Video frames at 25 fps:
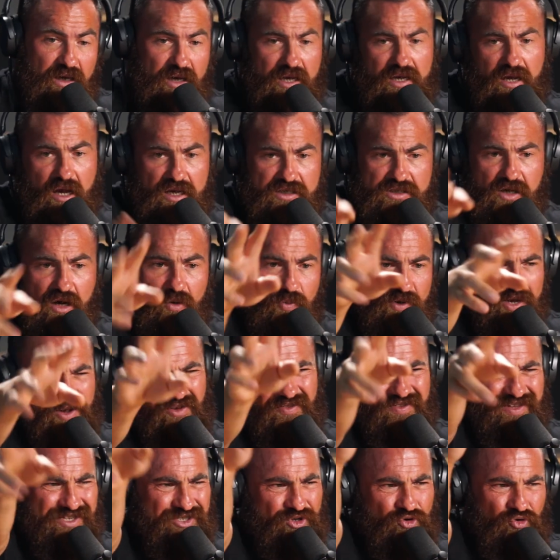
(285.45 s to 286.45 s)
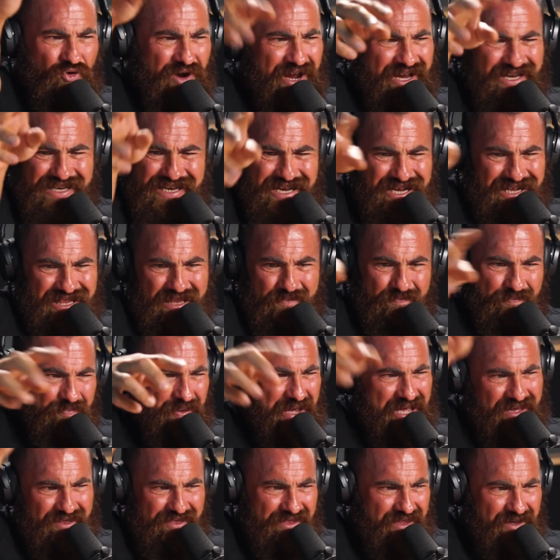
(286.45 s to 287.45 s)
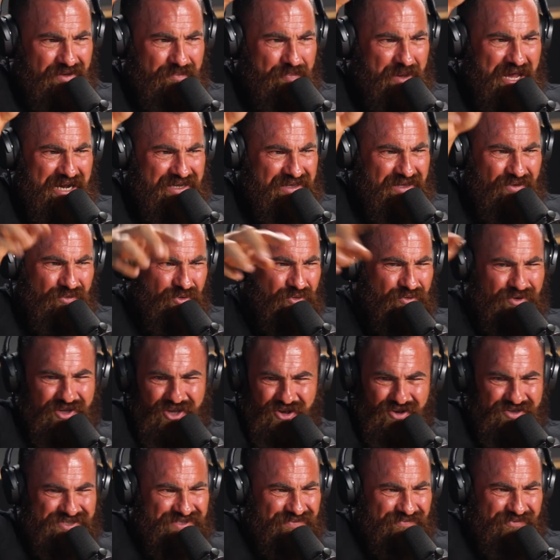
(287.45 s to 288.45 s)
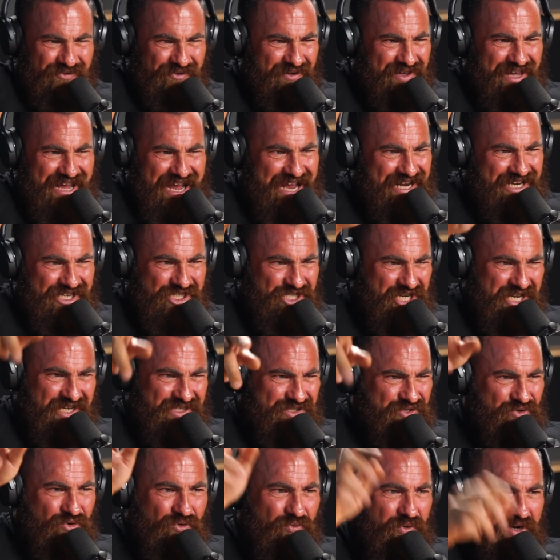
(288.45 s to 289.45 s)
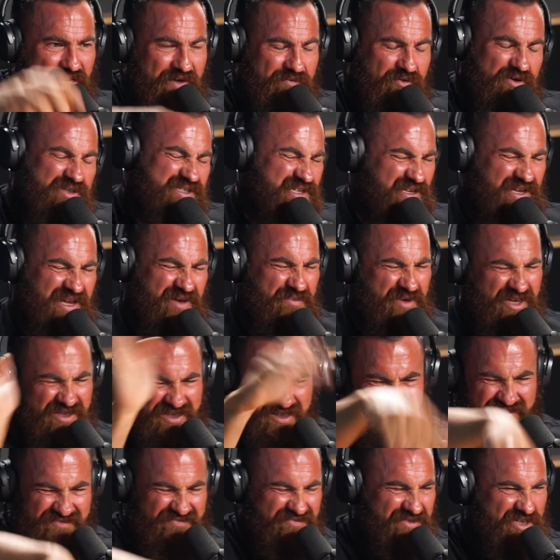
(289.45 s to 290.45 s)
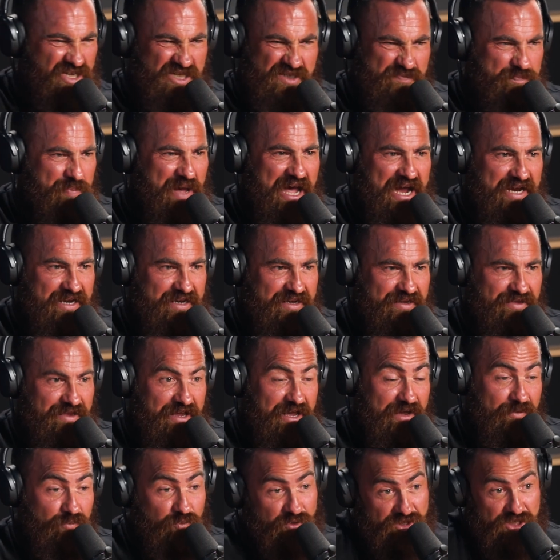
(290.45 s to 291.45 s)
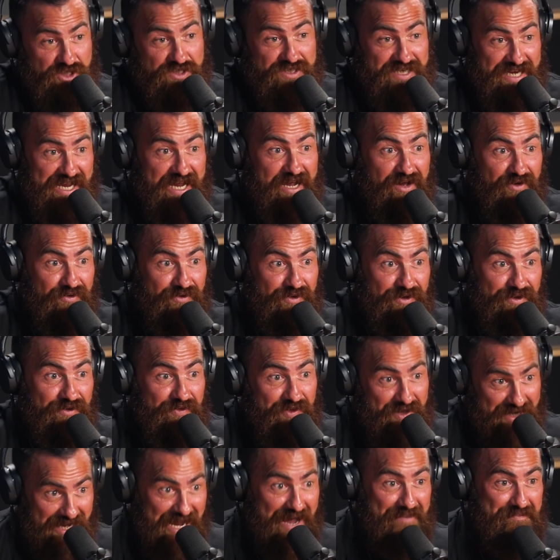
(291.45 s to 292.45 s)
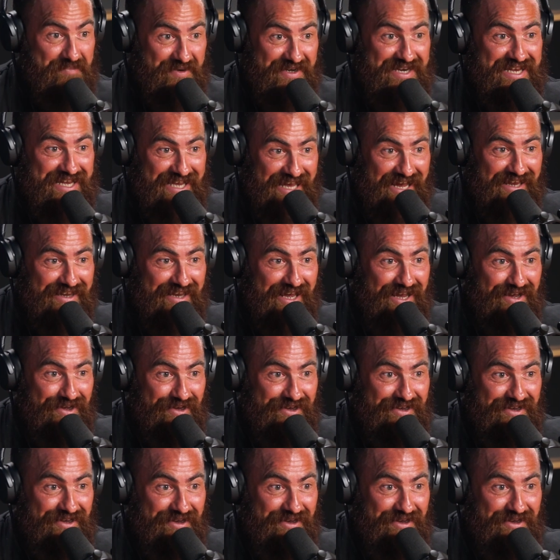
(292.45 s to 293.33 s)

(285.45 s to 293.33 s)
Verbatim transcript: He goes, "Oh, we got this green down back, the back that we were using for Energex or whatever." I said, "Yeah, man, just just paint it in that, which is now the company color."